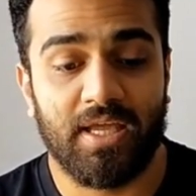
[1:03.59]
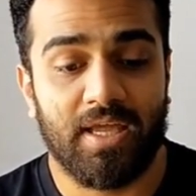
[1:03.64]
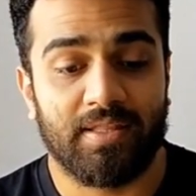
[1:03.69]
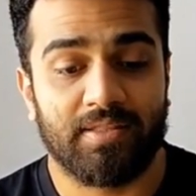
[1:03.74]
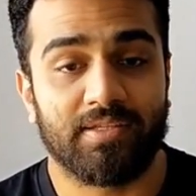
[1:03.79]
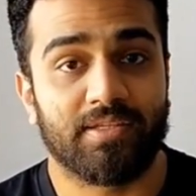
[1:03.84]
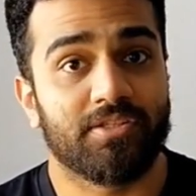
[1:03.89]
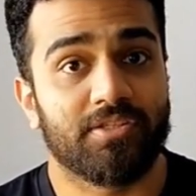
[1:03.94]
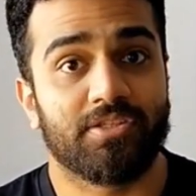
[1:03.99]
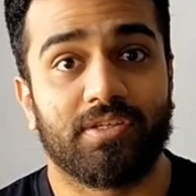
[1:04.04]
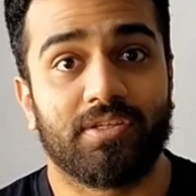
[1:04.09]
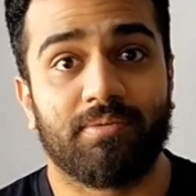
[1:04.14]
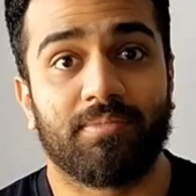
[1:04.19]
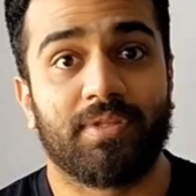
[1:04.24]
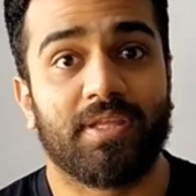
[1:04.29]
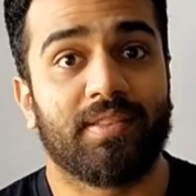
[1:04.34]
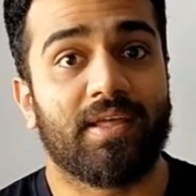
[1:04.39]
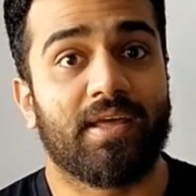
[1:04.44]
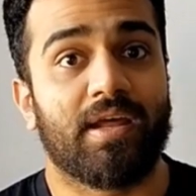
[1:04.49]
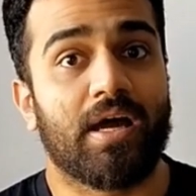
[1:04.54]
This
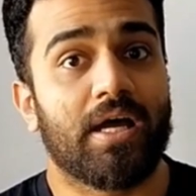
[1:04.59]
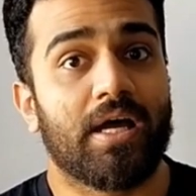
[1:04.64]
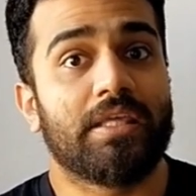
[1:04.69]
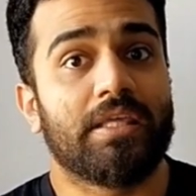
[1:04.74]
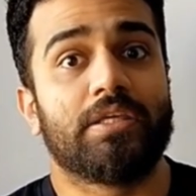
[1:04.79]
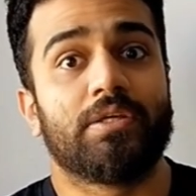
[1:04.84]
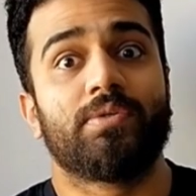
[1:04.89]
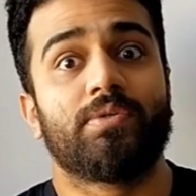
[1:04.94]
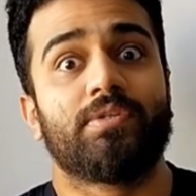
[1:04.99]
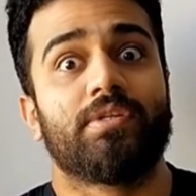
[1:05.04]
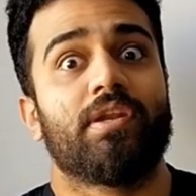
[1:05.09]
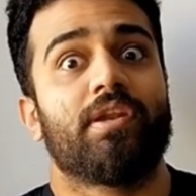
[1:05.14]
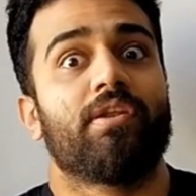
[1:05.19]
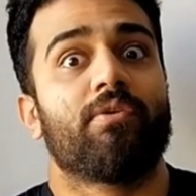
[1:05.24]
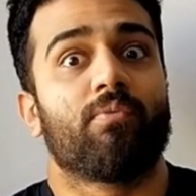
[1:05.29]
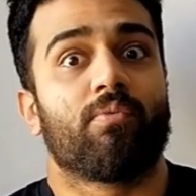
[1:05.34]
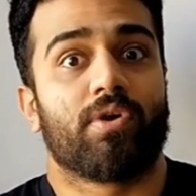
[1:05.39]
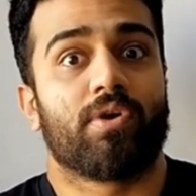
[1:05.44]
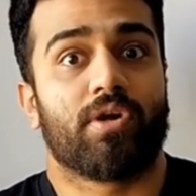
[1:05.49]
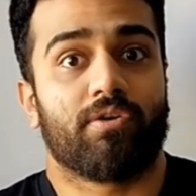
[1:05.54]
something that I used and
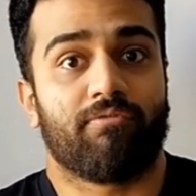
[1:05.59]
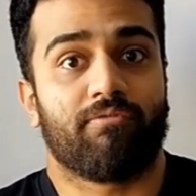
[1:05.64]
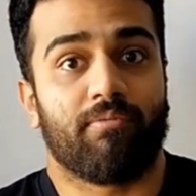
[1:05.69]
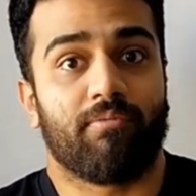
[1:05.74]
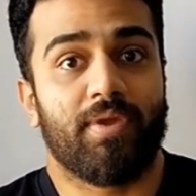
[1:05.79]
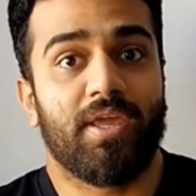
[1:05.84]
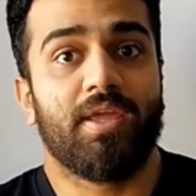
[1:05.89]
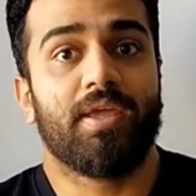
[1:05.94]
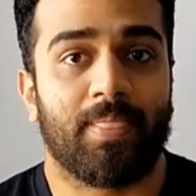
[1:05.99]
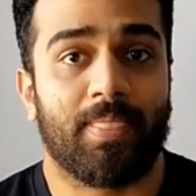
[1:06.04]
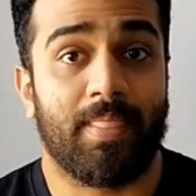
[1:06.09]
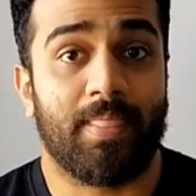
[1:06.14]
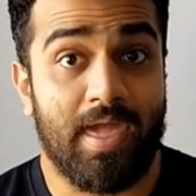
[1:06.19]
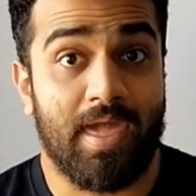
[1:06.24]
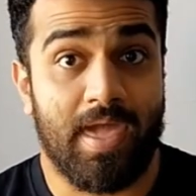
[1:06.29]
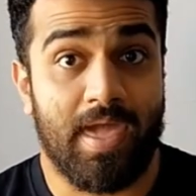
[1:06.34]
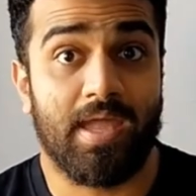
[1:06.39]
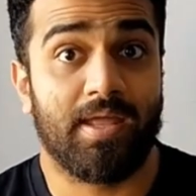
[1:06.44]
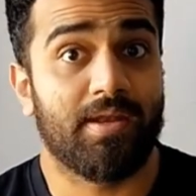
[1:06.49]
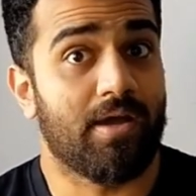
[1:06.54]
it worked for me,
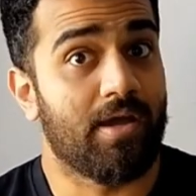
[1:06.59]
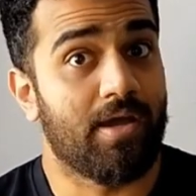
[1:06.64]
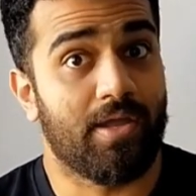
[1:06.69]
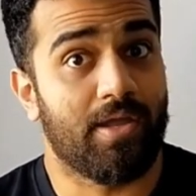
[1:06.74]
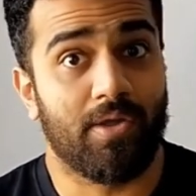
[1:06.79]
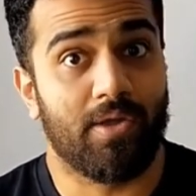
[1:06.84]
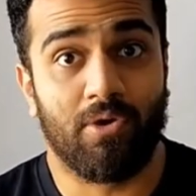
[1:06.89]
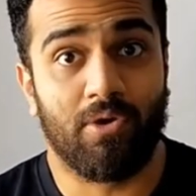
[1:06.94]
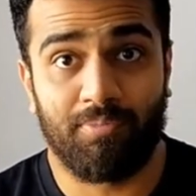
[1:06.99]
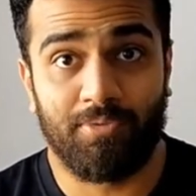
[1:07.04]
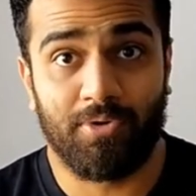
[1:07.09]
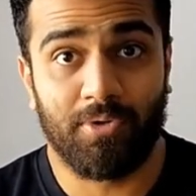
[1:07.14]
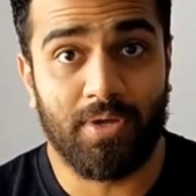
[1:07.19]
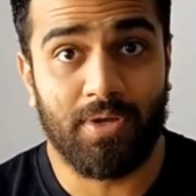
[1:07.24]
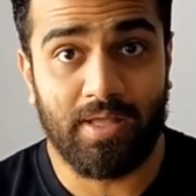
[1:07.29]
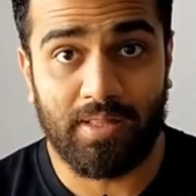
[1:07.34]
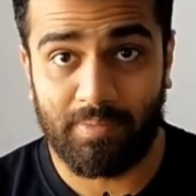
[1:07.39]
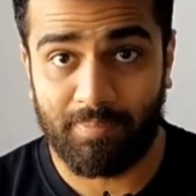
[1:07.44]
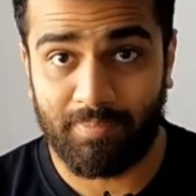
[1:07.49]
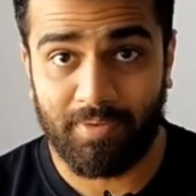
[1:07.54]
and I hope to
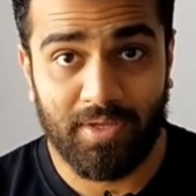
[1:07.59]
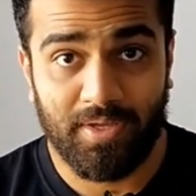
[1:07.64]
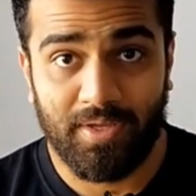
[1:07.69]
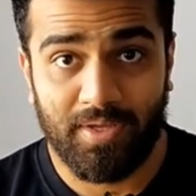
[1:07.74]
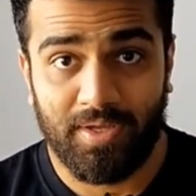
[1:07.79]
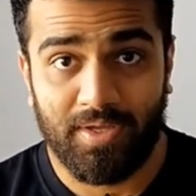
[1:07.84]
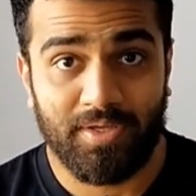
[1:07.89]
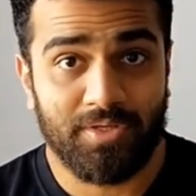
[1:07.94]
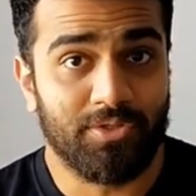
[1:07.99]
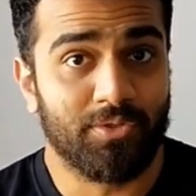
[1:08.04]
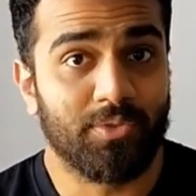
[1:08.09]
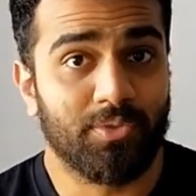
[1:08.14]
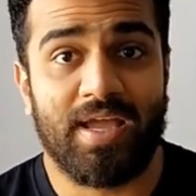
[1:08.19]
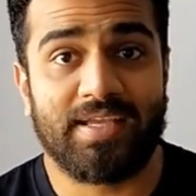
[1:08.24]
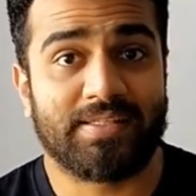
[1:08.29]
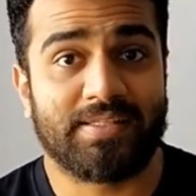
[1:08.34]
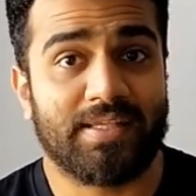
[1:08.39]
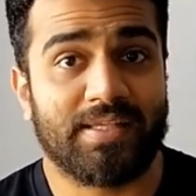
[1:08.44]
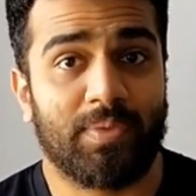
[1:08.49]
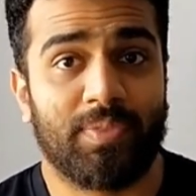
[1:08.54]
help you
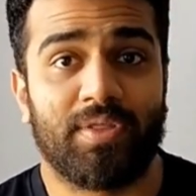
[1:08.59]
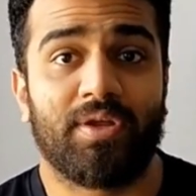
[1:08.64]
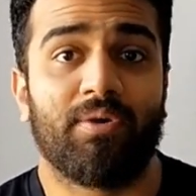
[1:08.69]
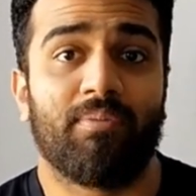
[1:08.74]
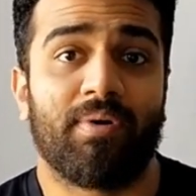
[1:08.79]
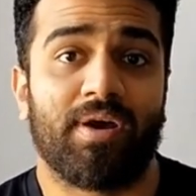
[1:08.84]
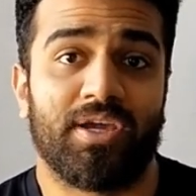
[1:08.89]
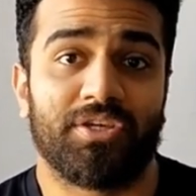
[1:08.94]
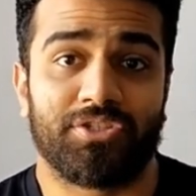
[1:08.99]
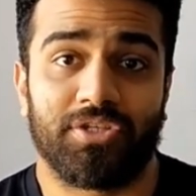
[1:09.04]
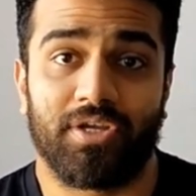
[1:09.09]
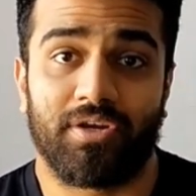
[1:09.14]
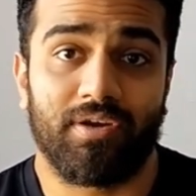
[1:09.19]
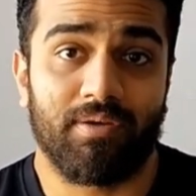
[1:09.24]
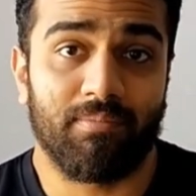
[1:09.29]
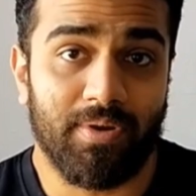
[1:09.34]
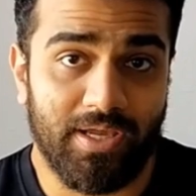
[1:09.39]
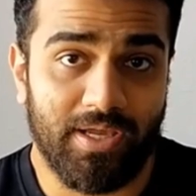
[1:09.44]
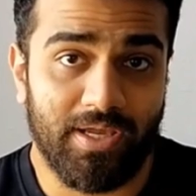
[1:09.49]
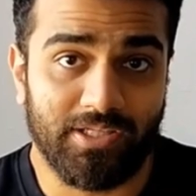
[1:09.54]
guys out there by sharing
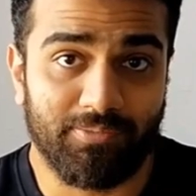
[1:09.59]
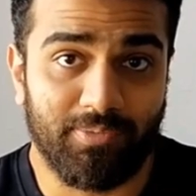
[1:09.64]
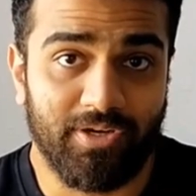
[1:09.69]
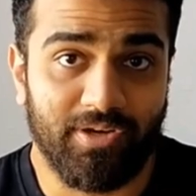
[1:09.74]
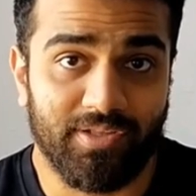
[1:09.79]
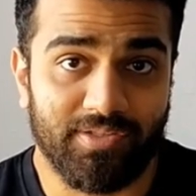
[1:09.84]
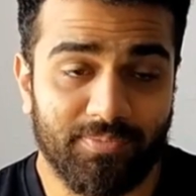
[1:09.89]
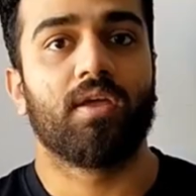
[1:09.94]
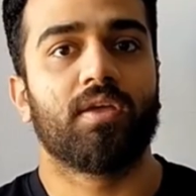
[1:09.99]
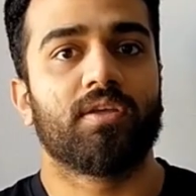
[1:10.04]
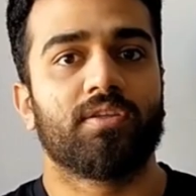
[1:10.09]
my experience.